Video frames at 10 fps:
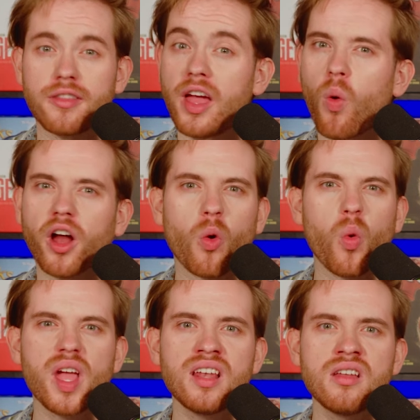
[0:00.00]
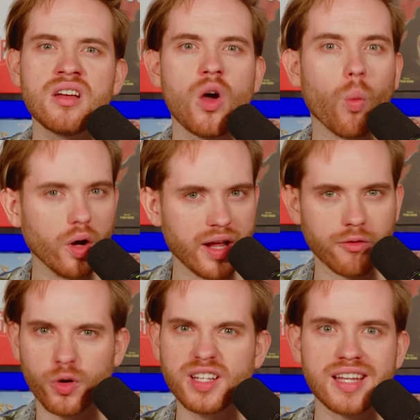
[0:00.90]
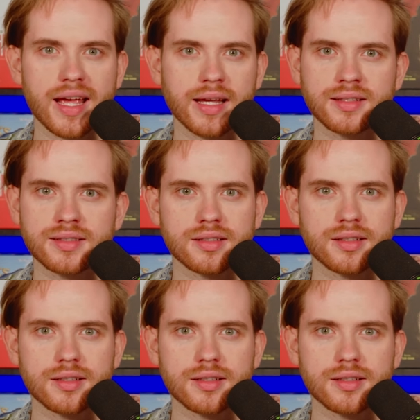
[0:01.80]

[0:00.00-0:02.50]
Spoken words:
They want to win whatever it takes.